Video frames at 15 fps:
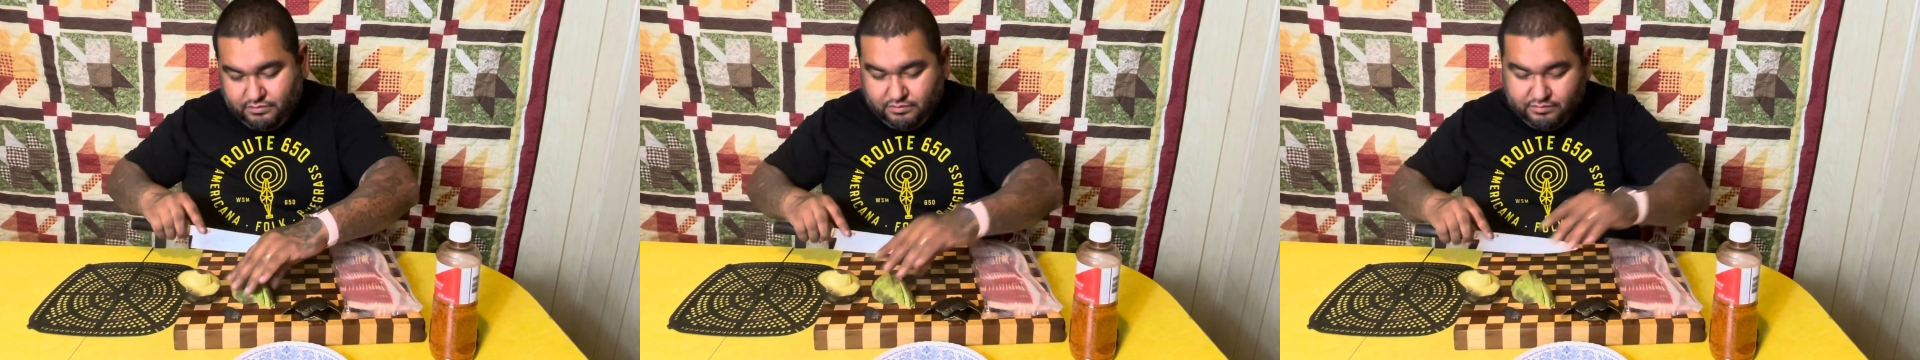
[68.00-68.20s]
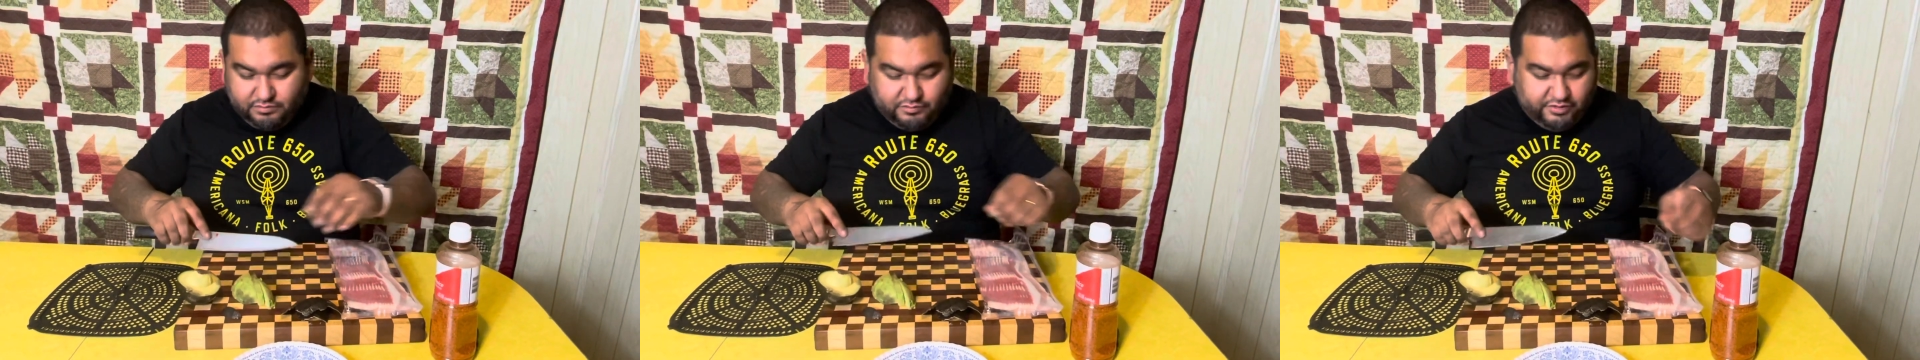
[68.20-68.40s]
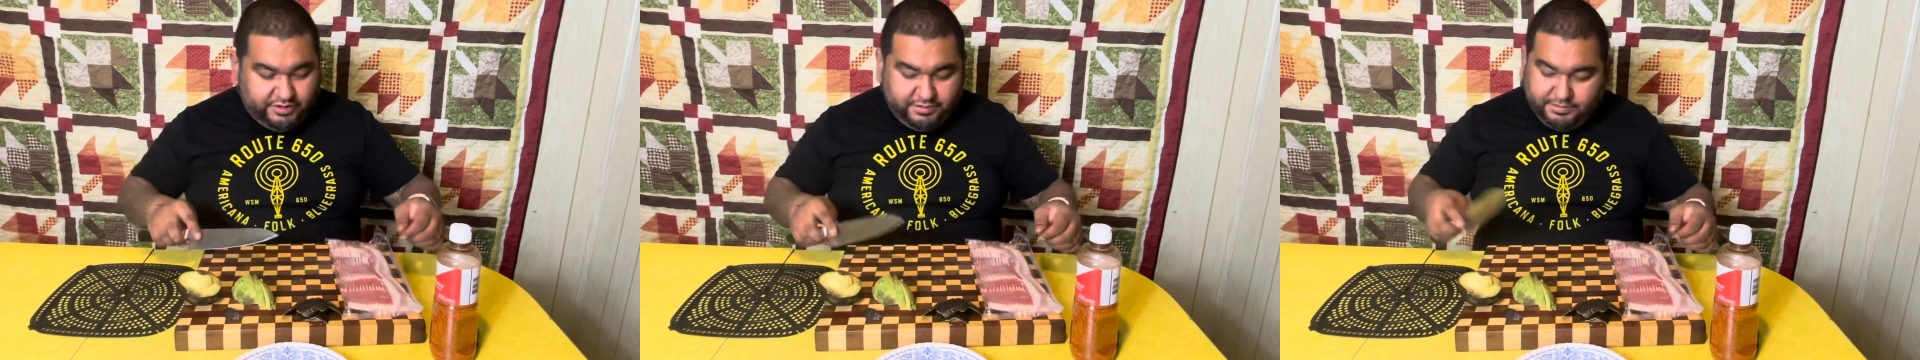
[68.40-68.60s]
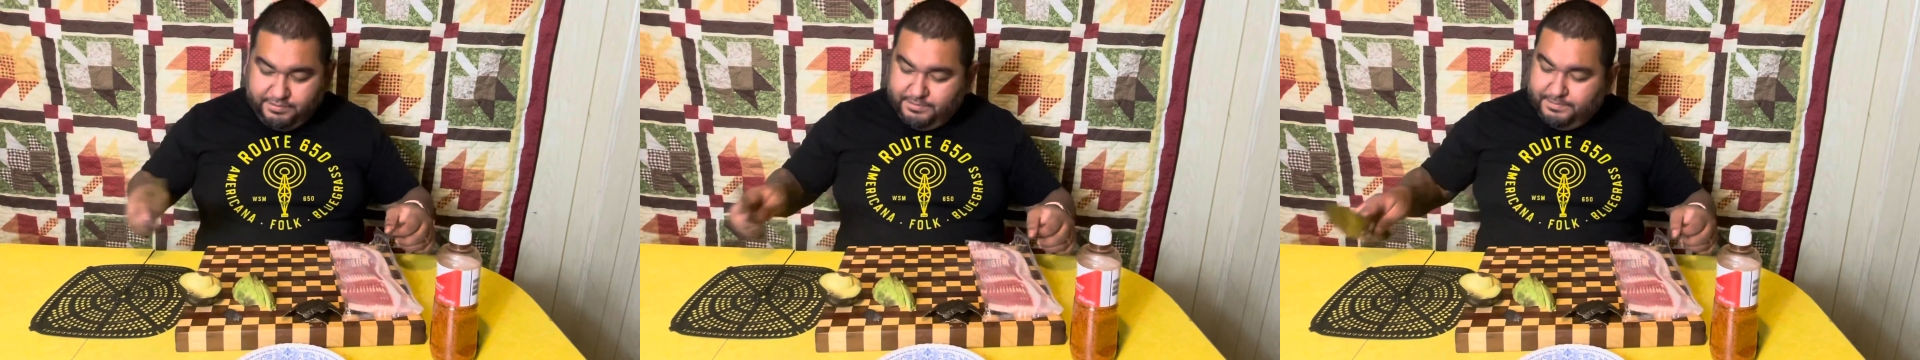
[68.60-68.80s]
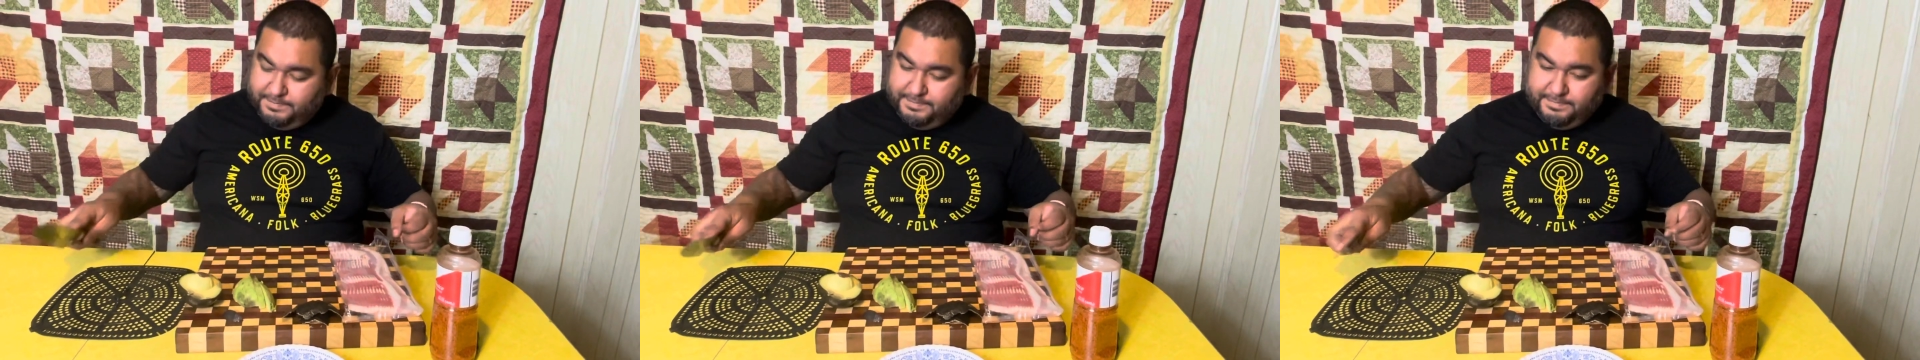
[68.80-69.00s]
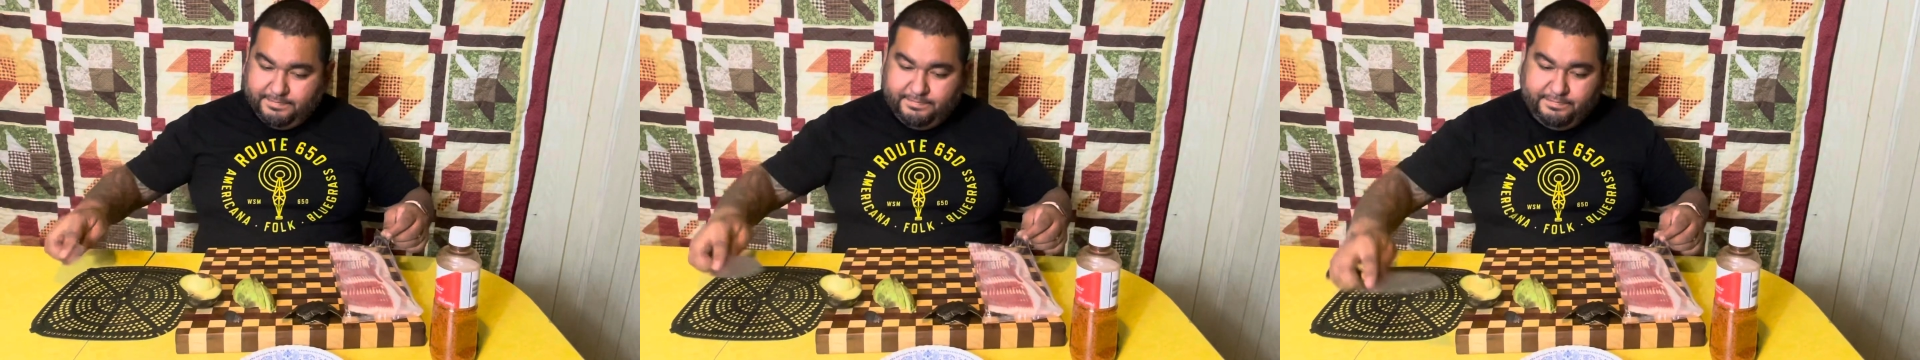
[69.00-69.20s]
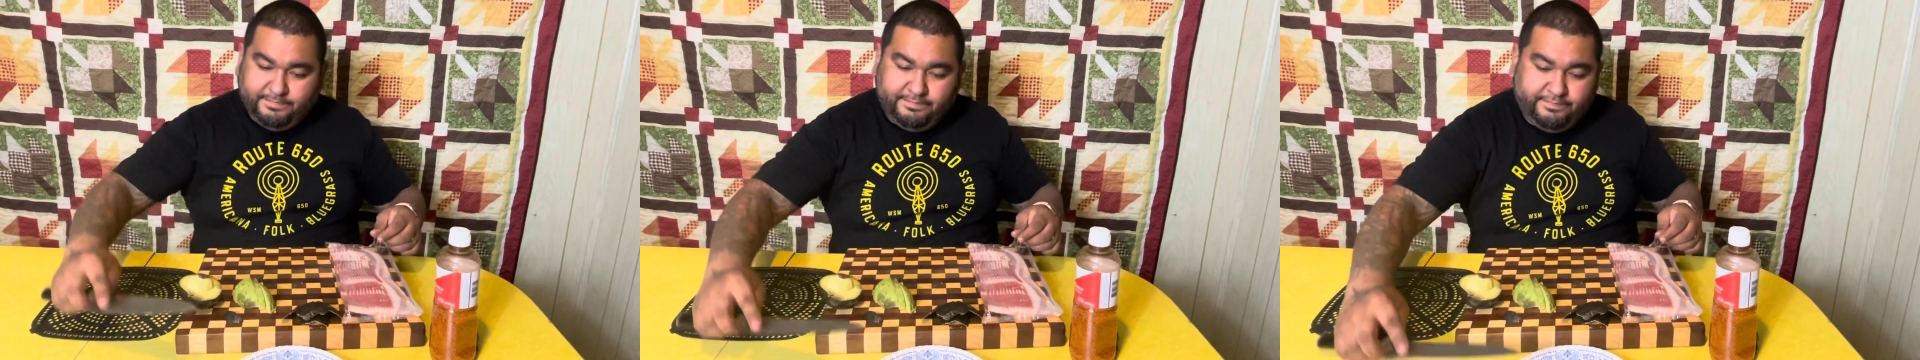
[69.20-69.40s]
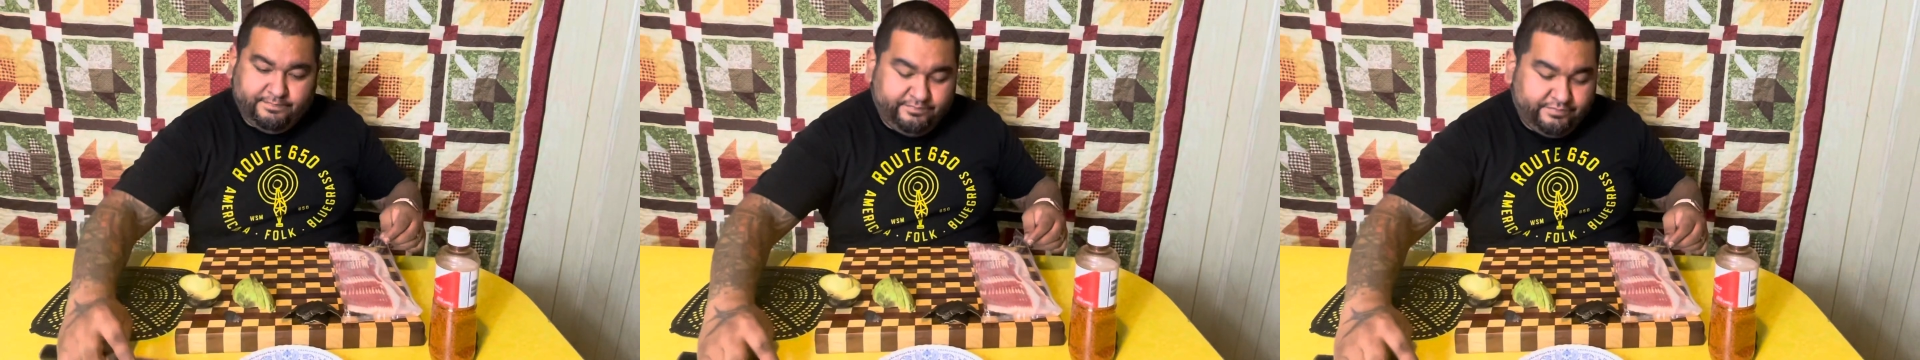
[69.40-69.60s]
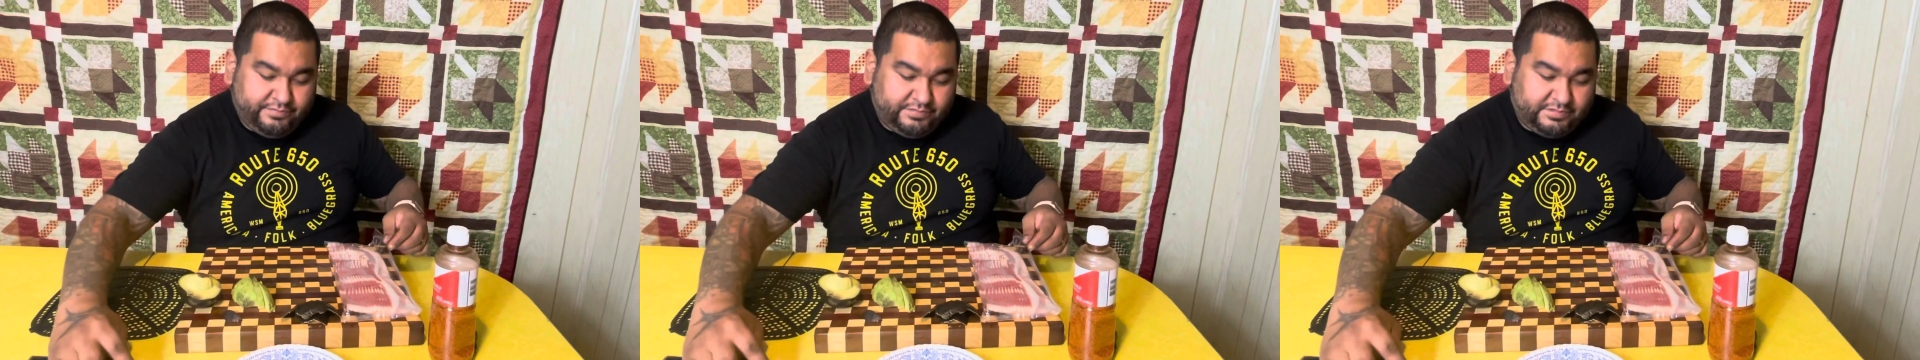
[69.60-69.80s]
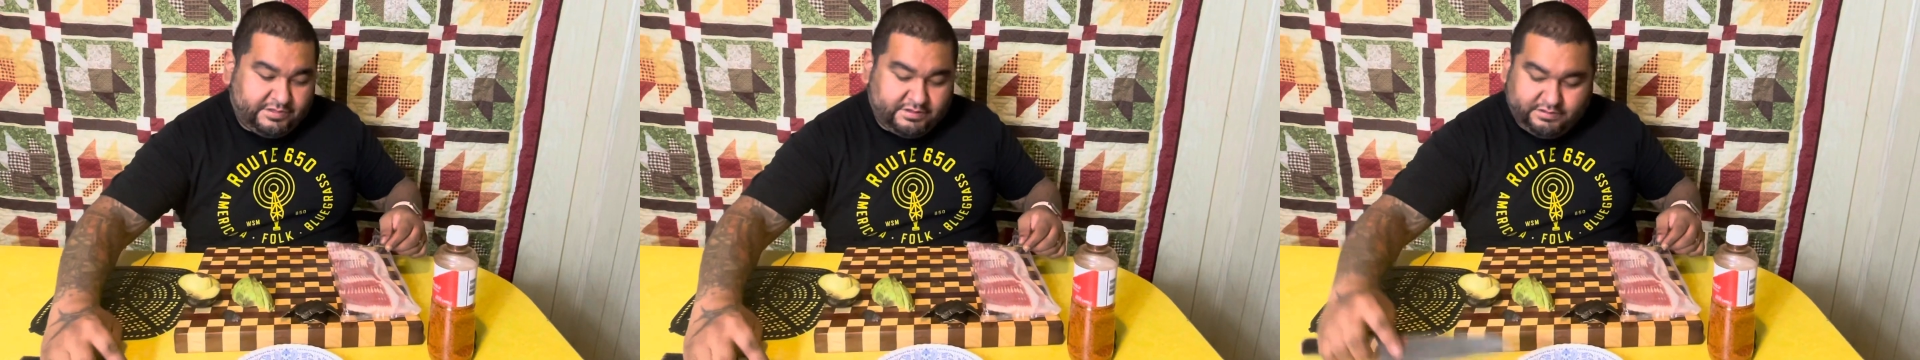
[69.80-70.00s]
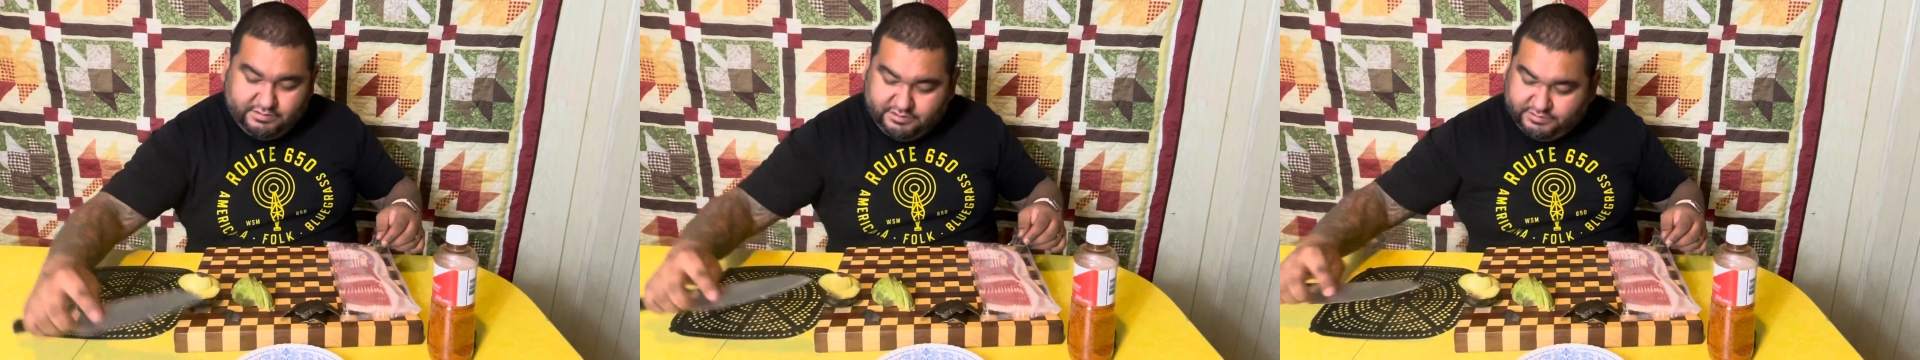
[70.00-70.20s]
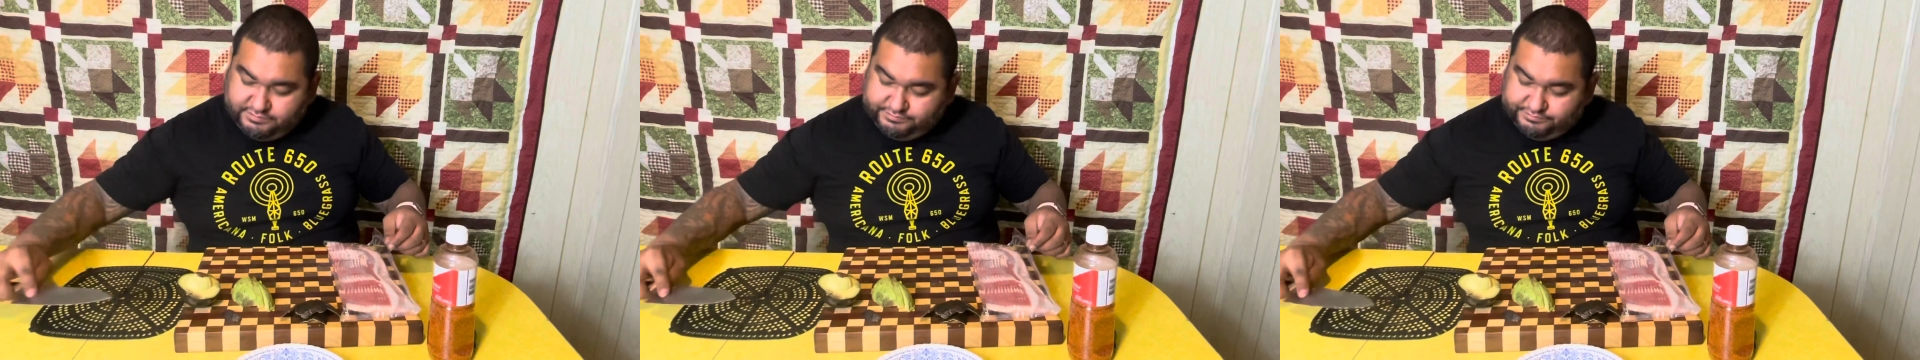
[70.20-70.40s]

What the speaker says: Right? No.